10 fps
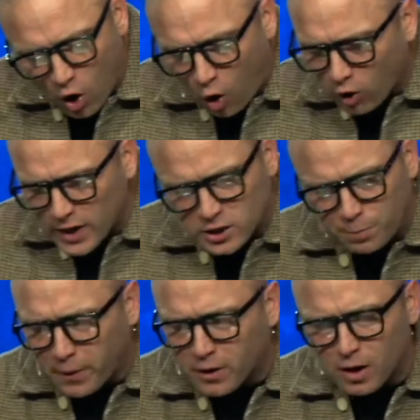the Holy
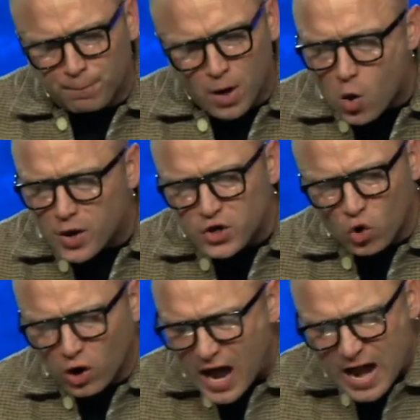Spirit blow in
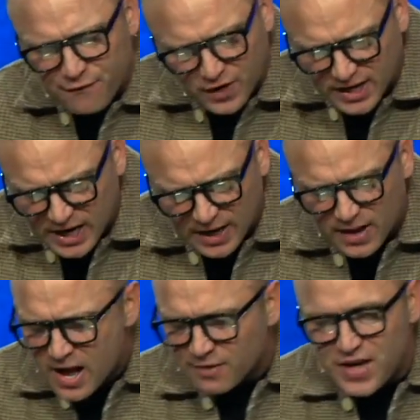your life
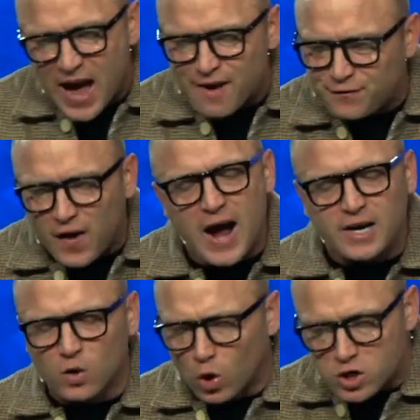again, that
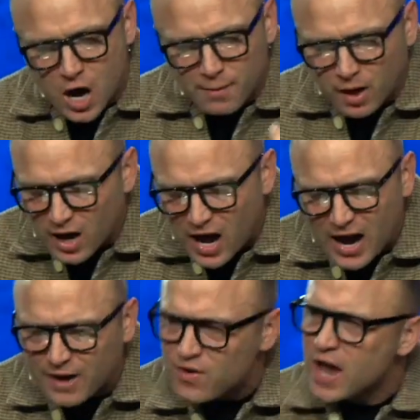fire will come
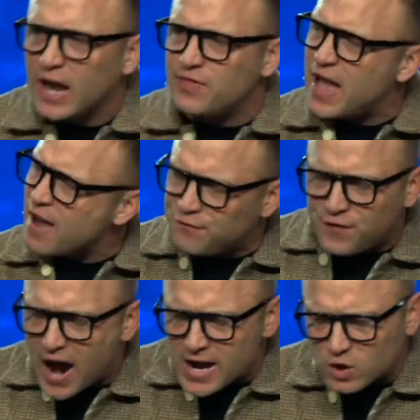alive and that
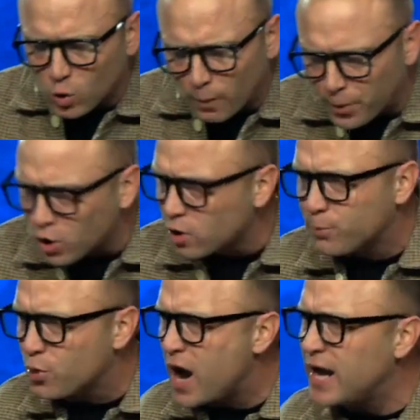fire will
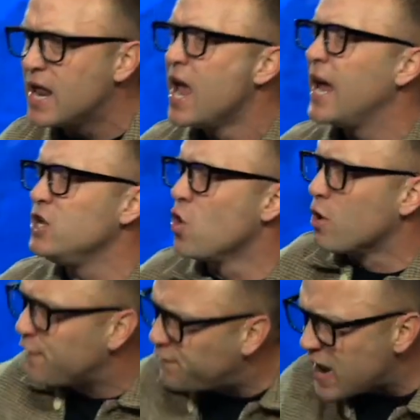burn bright and
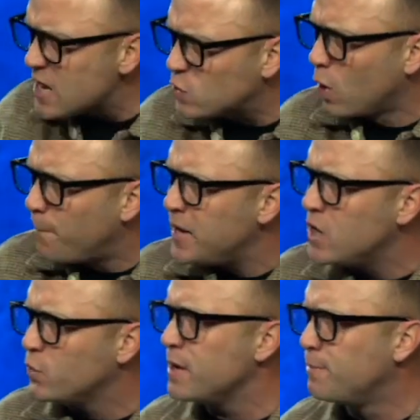your faith will
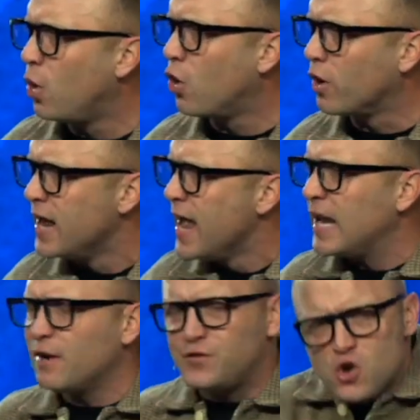be reborn.
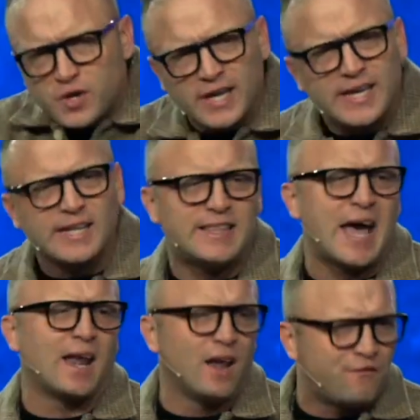And if you can get
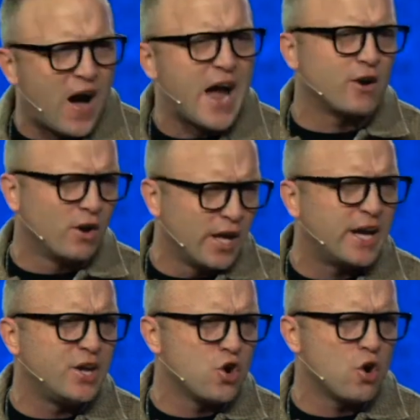that fire
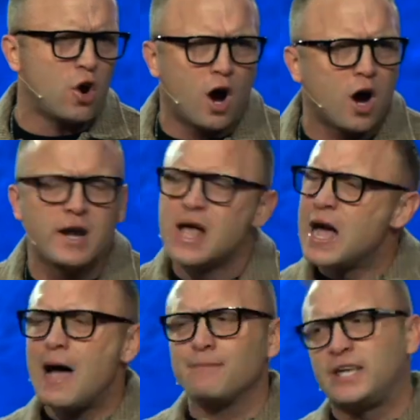lit in your heart,
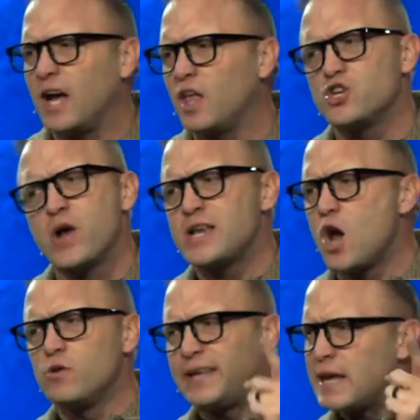I'm telling you, ain't
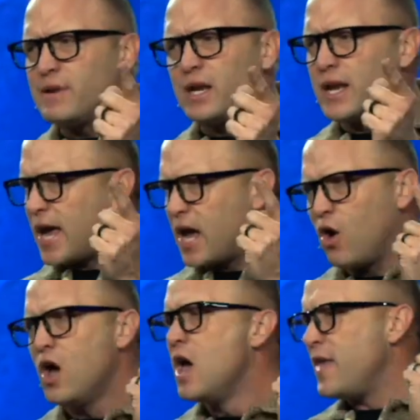no demon in
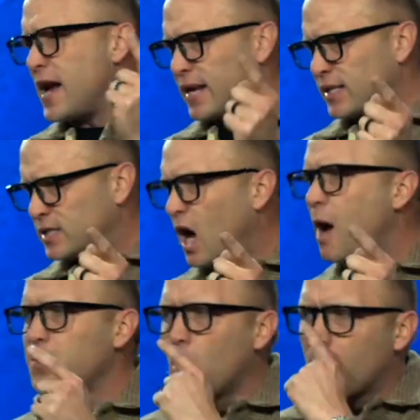hell that can
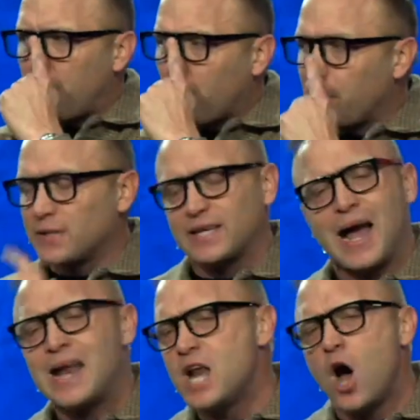stop your purpose.
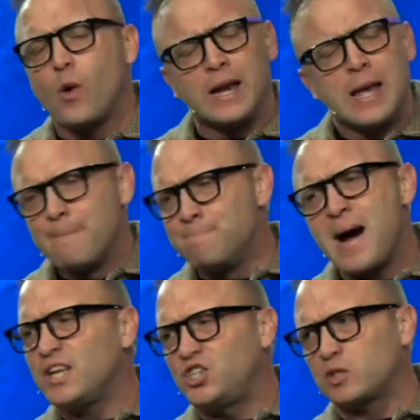And I know it
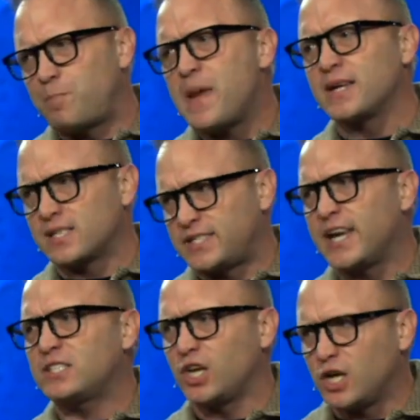might just be a
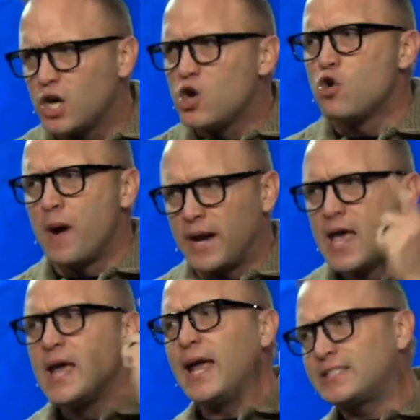stick to you, but
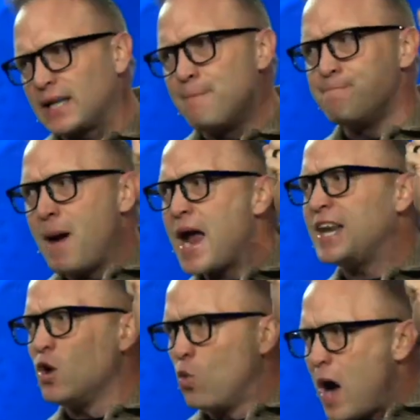it's a
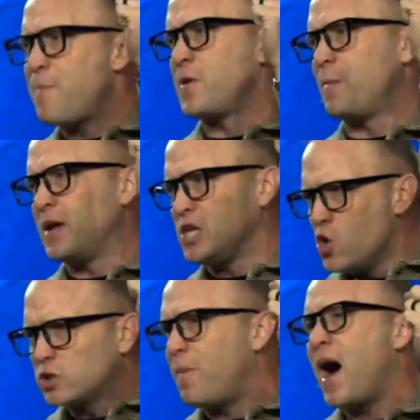mighty weapon to be
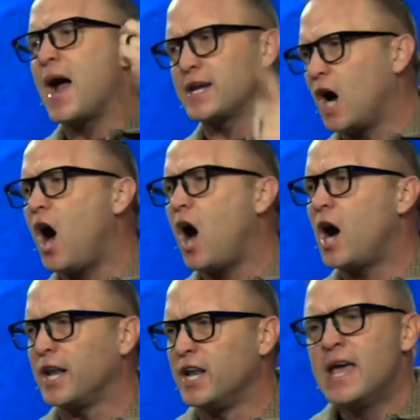used by
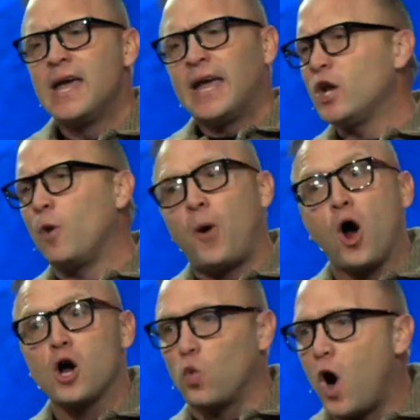God, and it'll
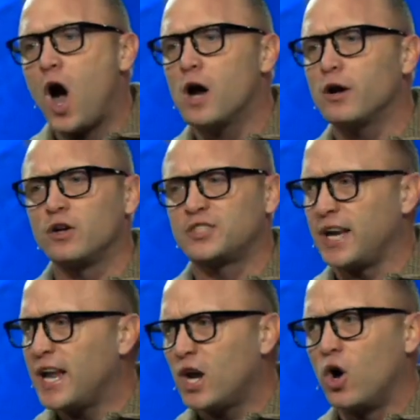part waters
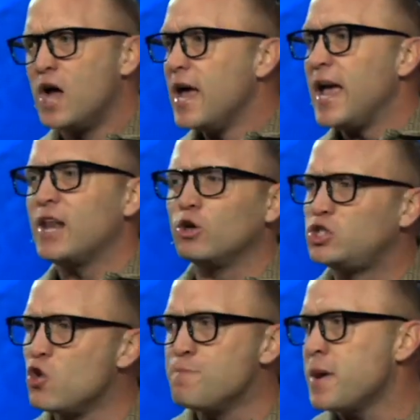and
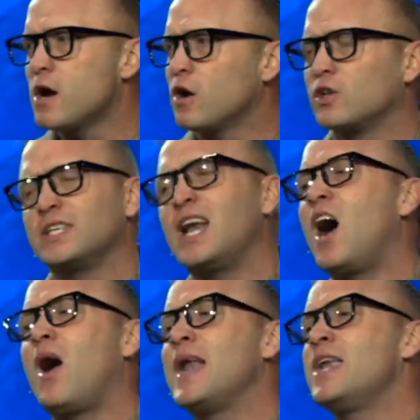it'll do miracles. Oh,
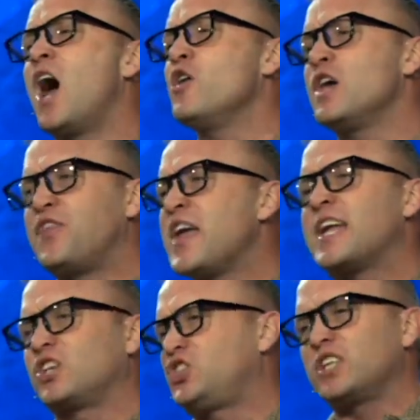I know you
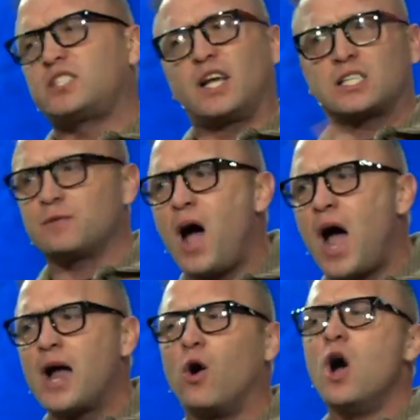think it's just a
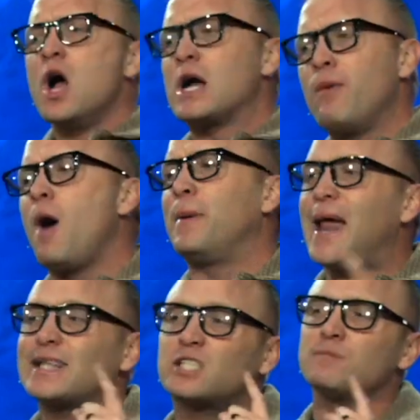smile. Come on,
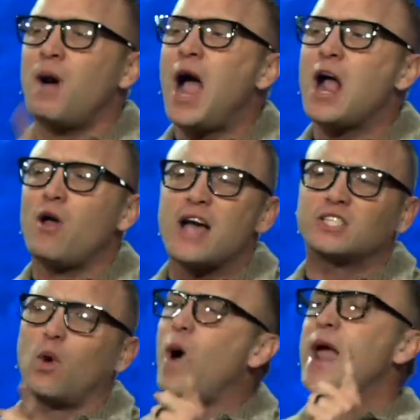but that smile
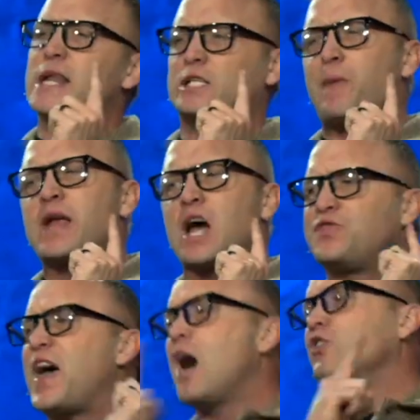has a way to speak
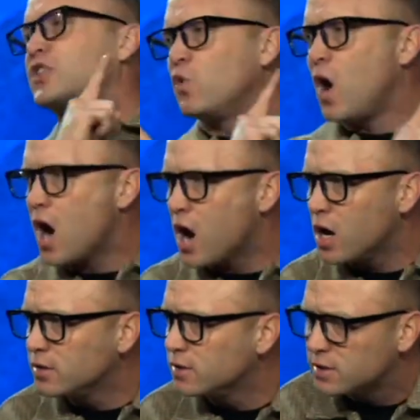1,000
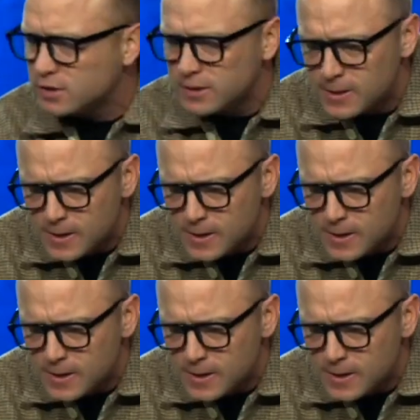words.